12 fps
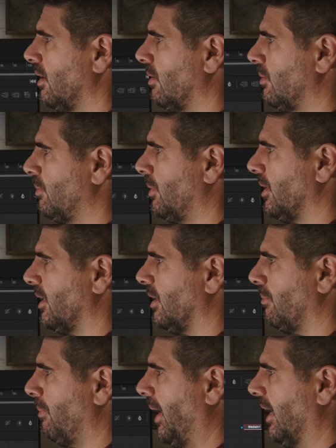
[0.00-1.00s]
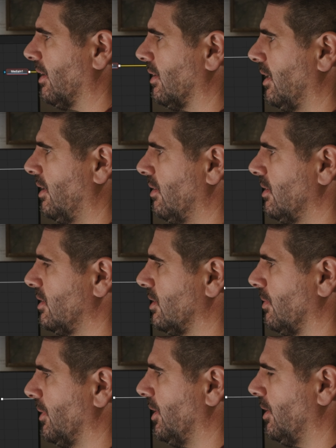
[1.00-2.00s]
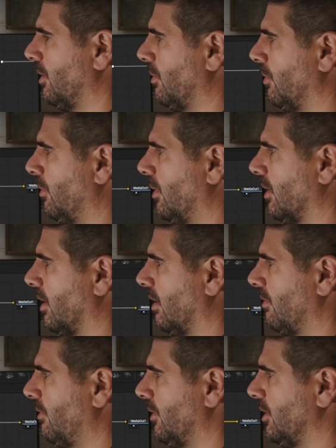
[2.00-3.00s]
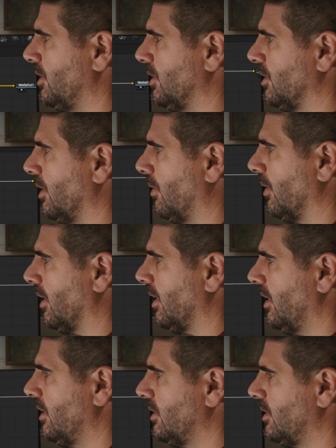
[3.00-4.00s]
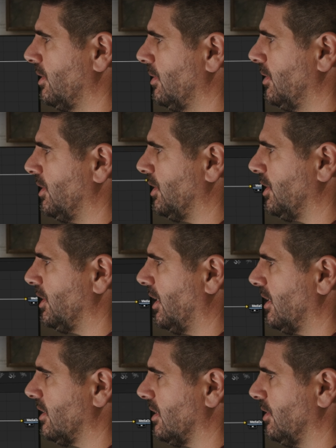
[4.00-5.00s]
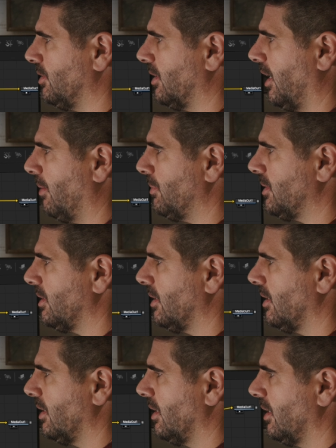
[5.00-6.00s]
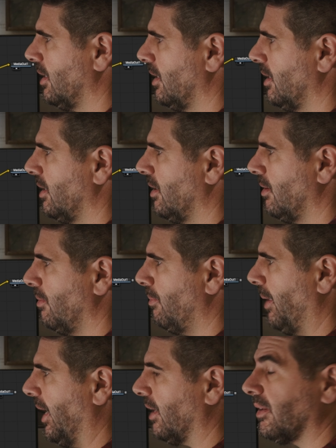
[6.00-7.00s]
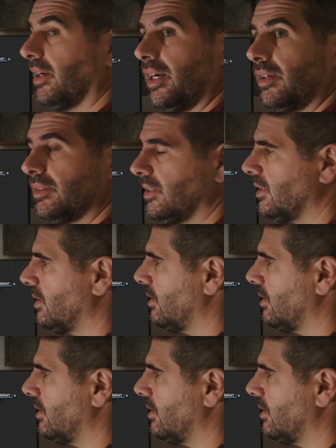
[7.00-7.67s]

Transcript: We'll put in a background so we know what our footage is going into. It's just a dropped background.